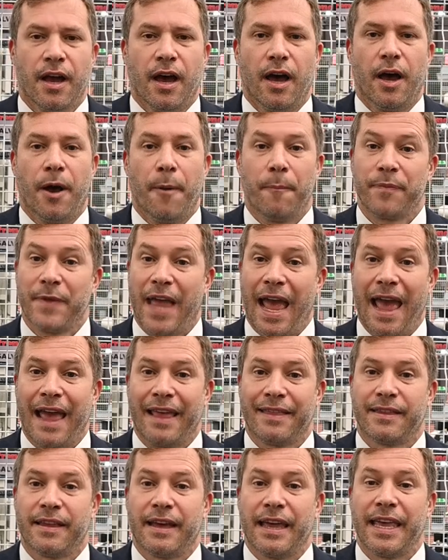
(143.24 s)
Um,
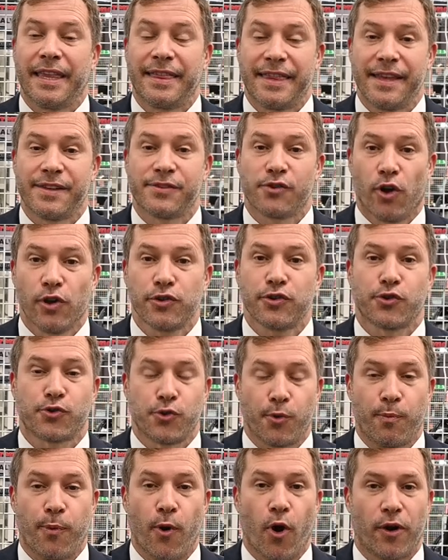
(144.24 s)
and it is also
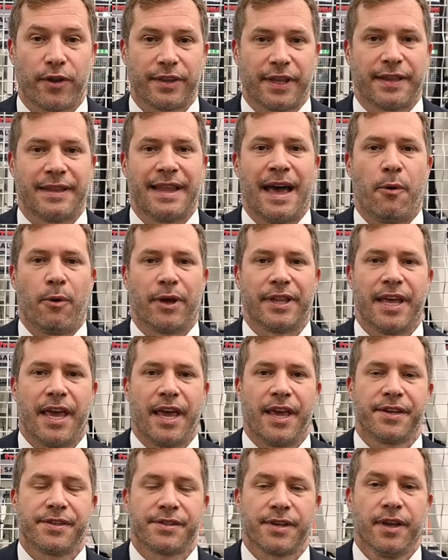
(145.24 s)
supported
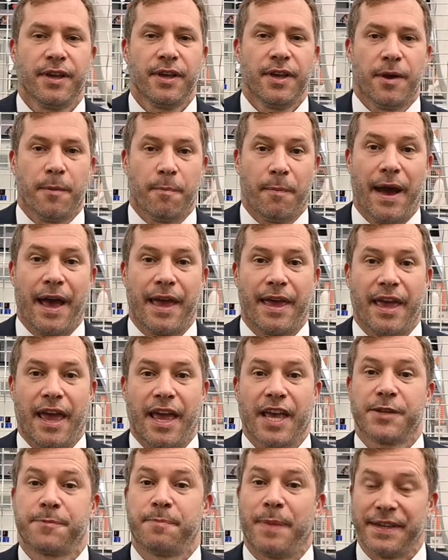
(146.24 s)
nowadays by
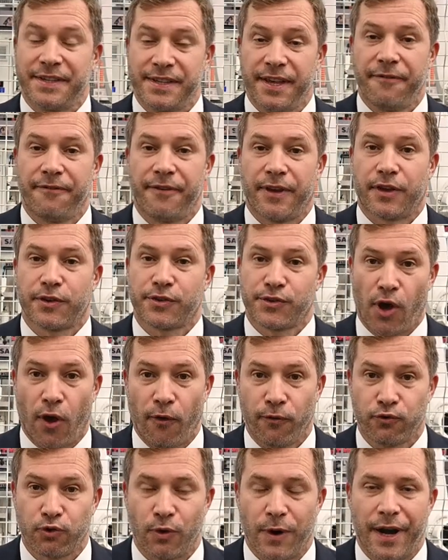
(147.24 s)
a specific
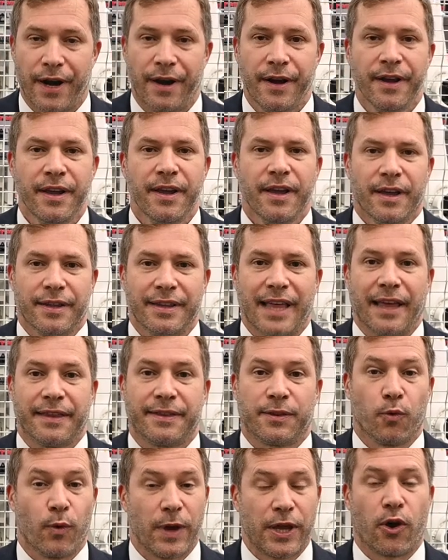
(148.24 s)
software that
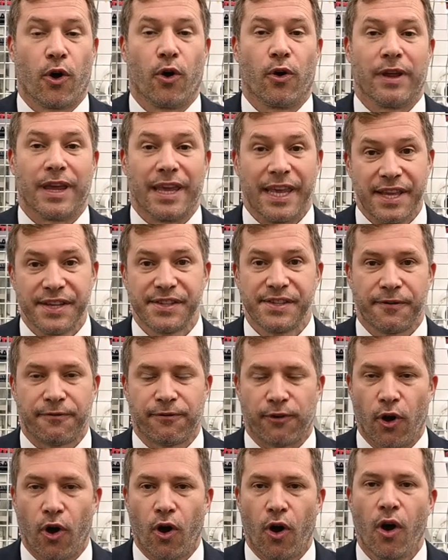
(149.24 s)
we call
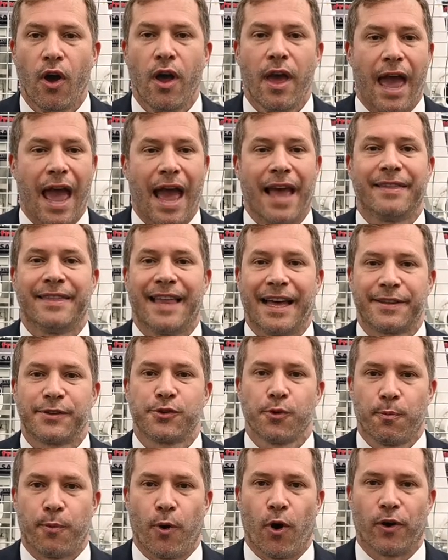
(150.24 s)
EasyFlow, and that
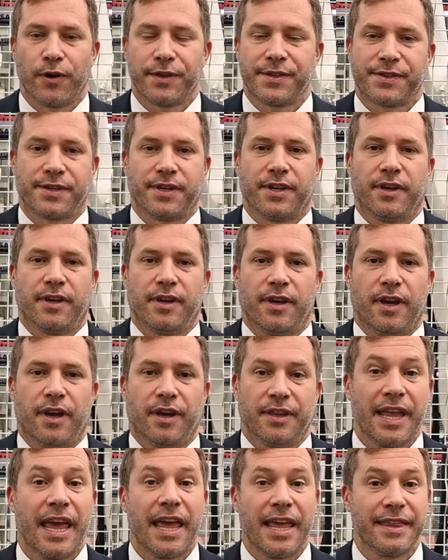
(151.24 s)
supports uh,
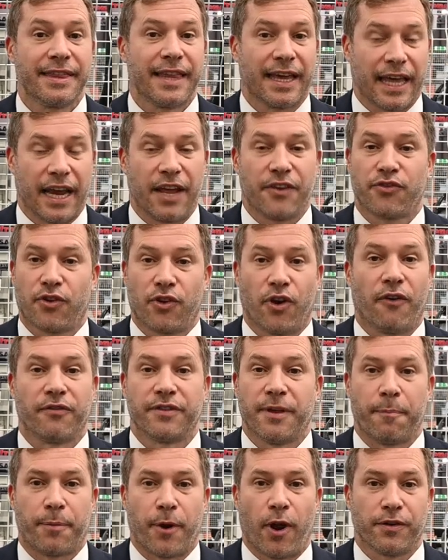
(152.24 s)
uh, the integration of
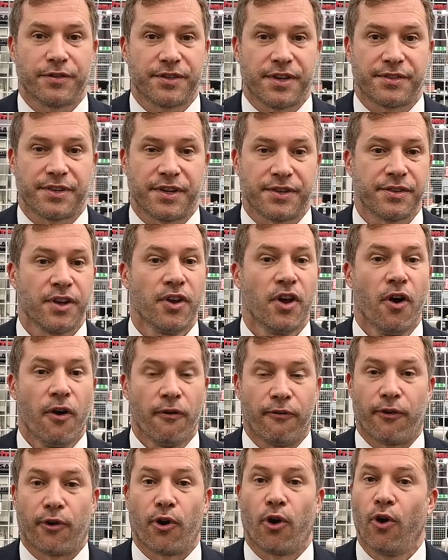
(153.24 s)
the processes
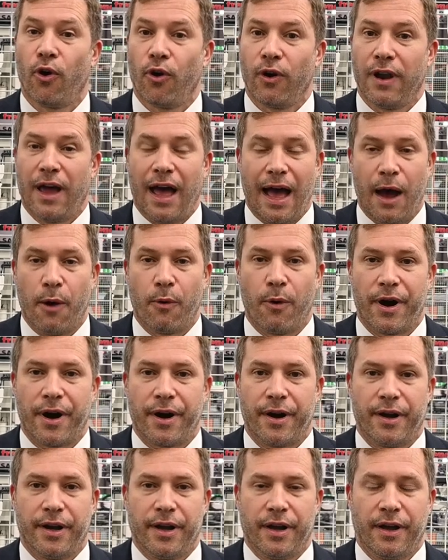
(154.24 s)
for all
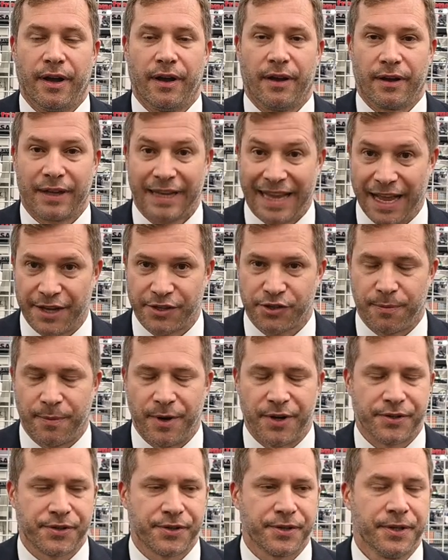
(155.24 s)
our uh,
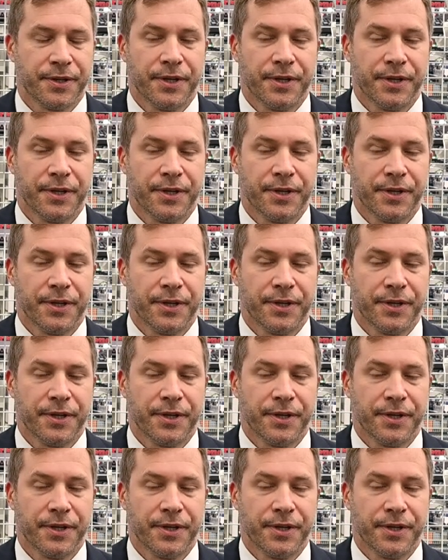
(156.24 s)
customers.